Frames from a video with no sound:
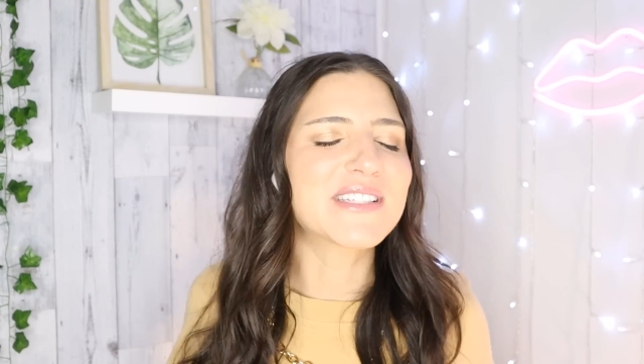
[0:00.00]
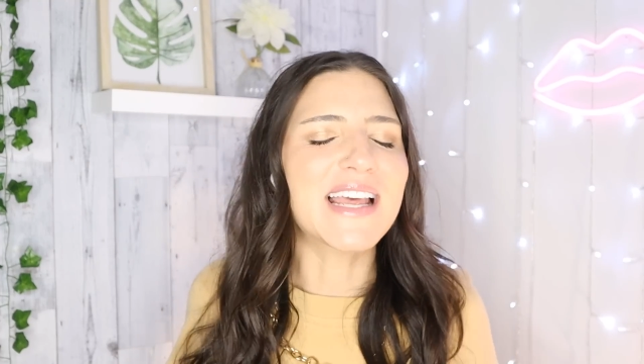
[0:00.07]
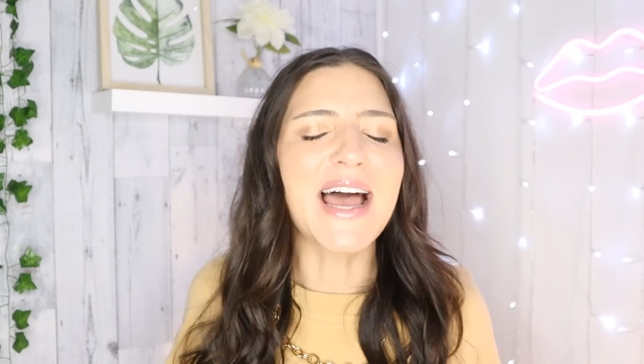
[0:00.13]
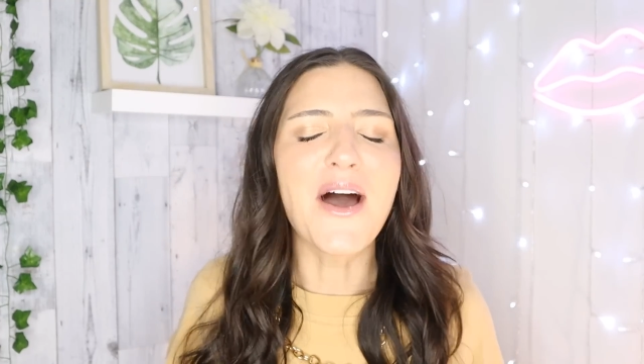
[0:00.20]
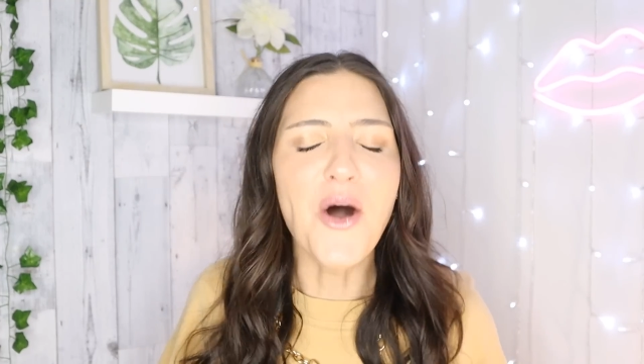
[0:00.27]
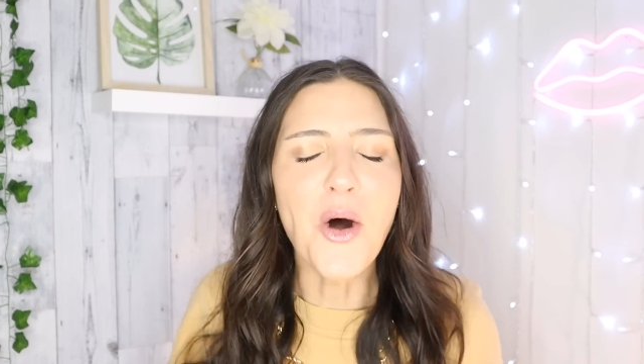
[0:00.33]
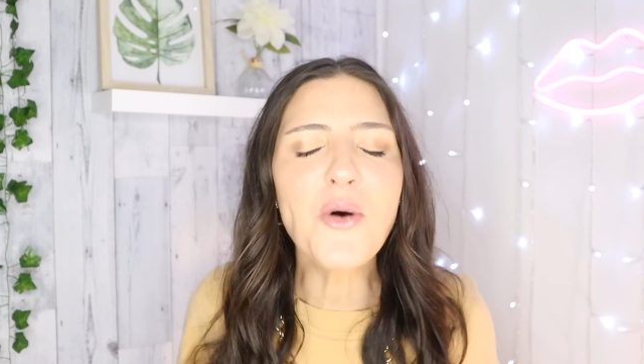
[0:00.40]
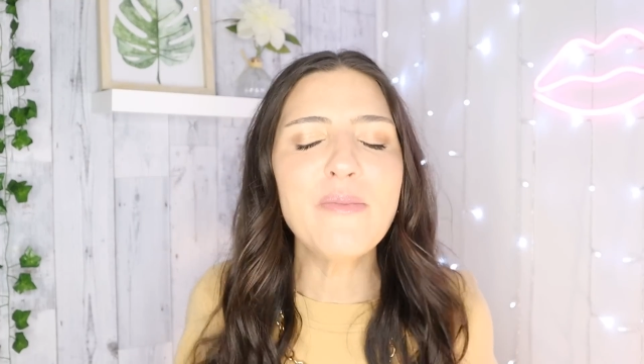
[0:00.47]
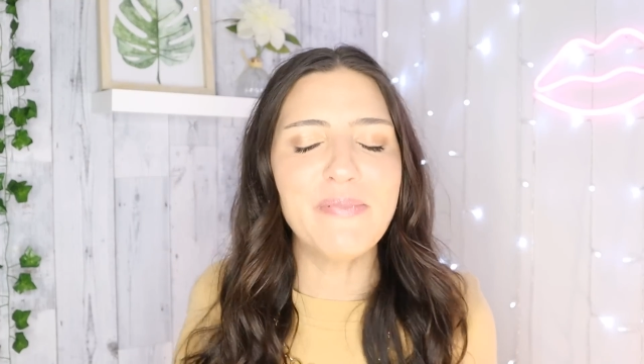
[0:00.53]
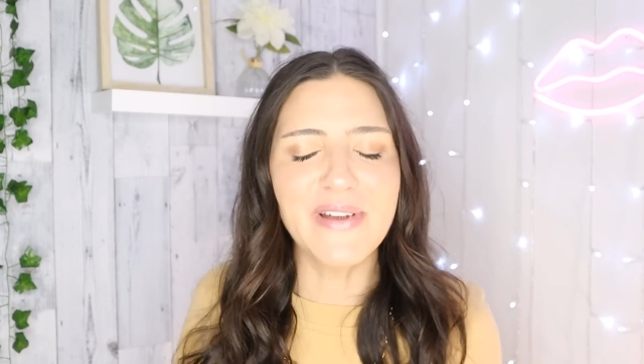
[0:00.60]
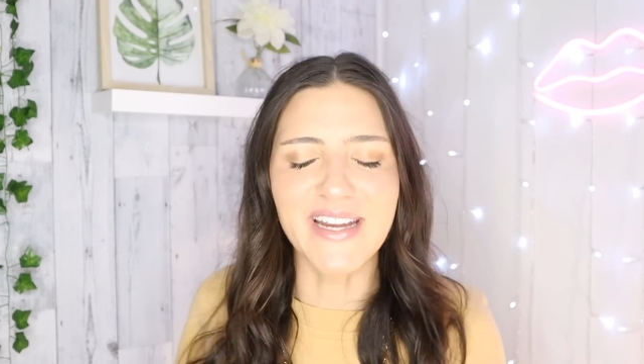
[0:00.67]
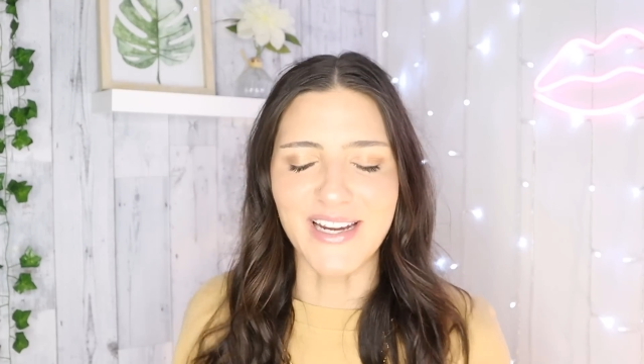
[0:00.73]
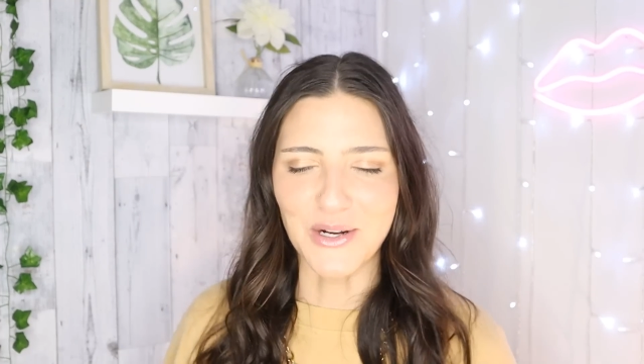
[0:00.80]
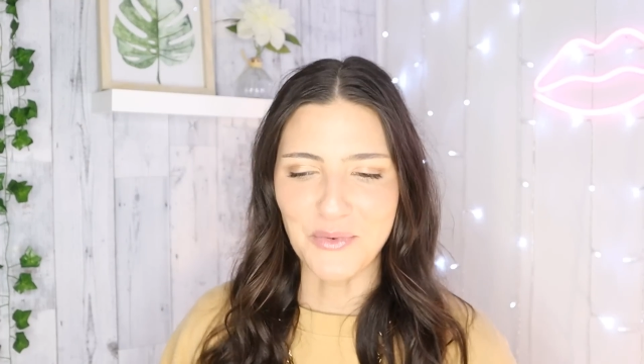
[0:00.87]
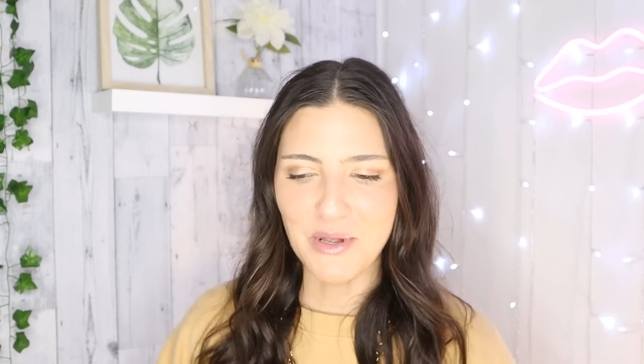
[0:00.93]

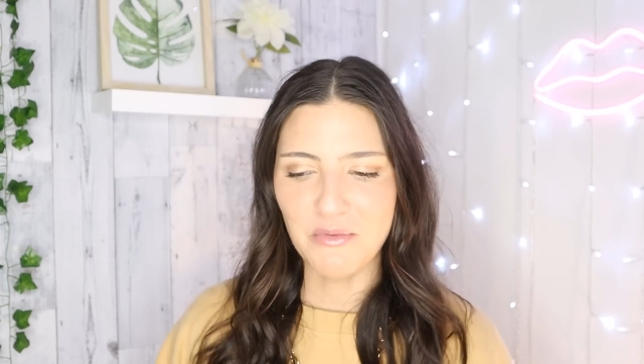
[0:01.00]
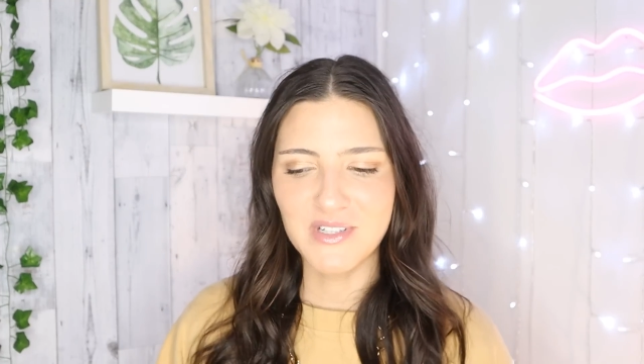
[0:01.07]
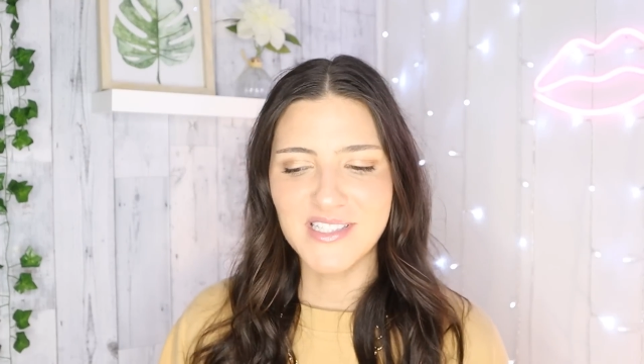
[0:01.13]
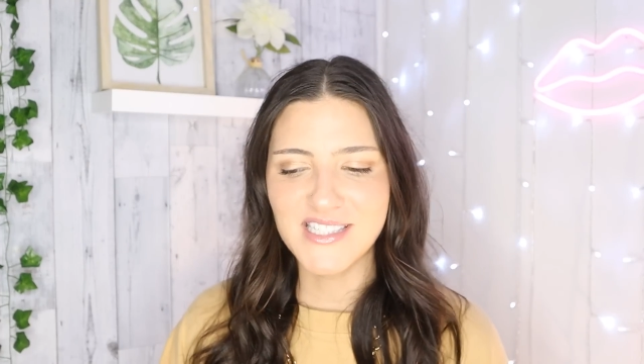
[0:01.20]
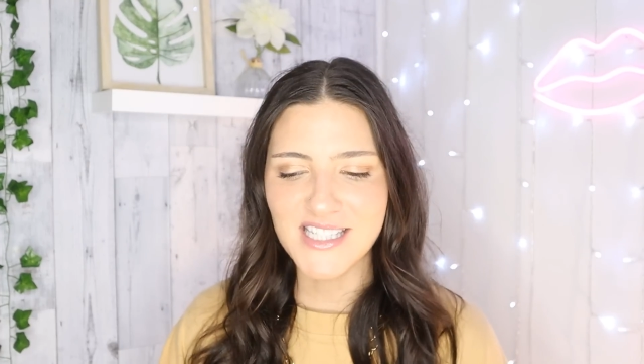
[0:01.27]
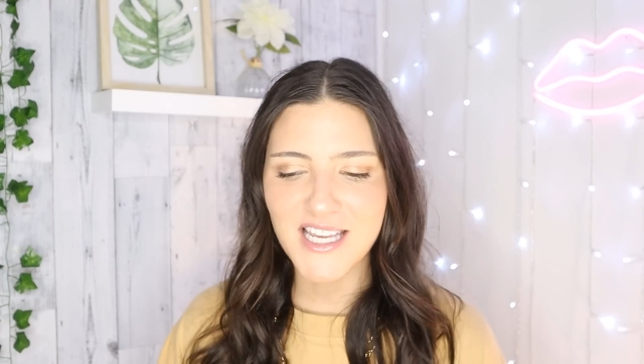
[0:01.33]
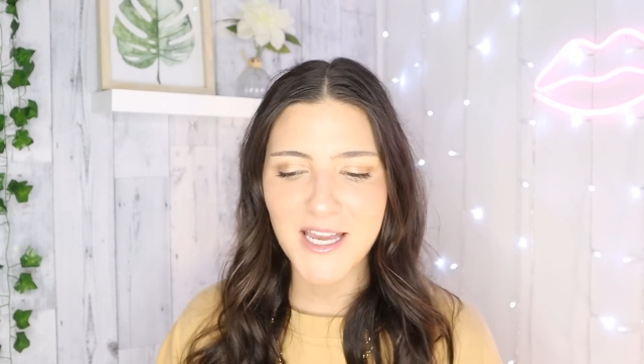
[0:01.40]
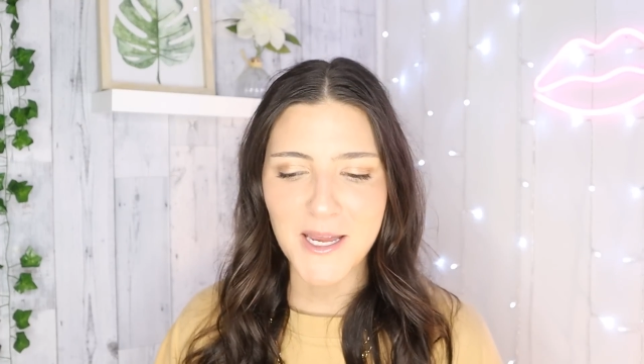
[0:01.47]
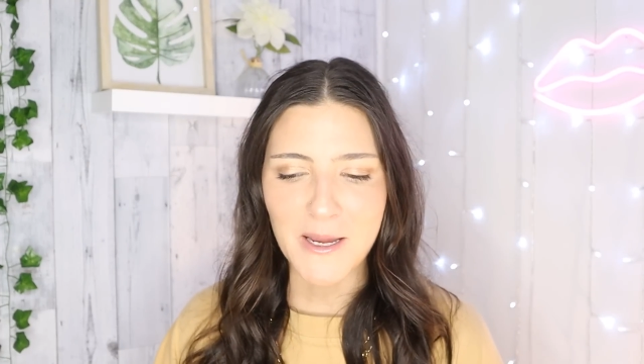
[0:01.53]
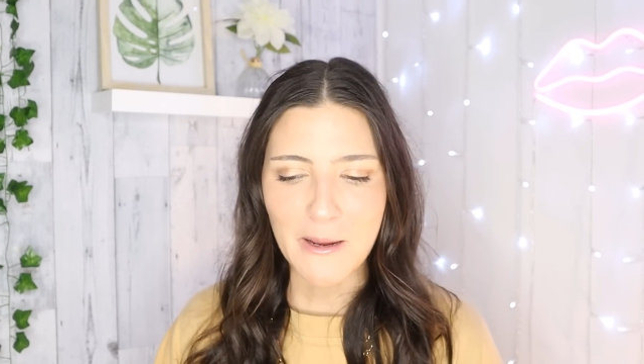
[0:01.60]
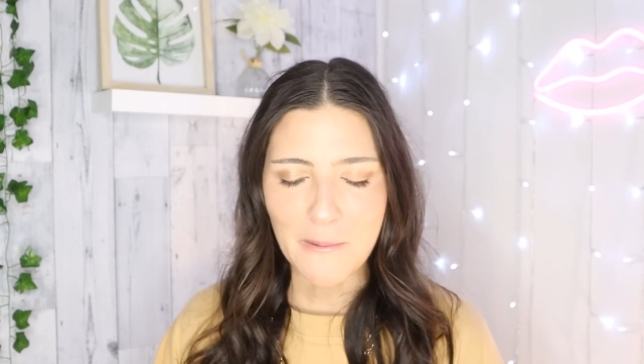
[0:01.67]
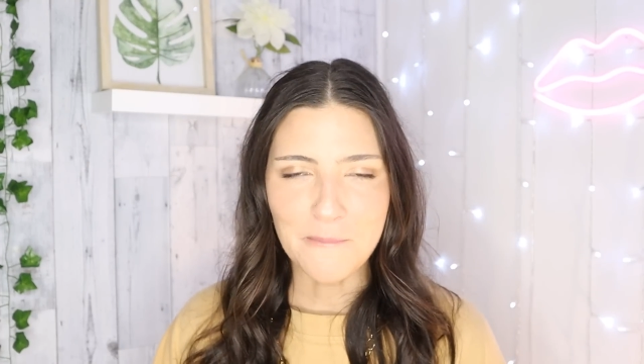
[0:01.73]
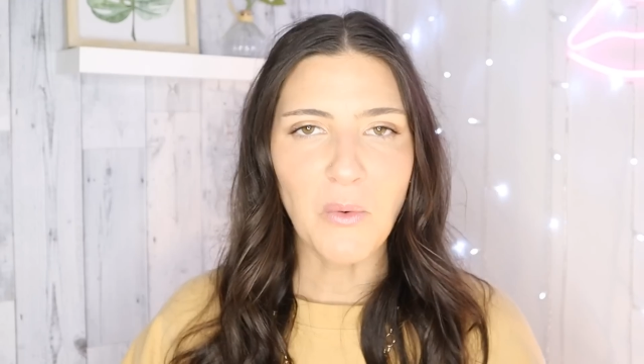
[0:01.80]
hoping we would see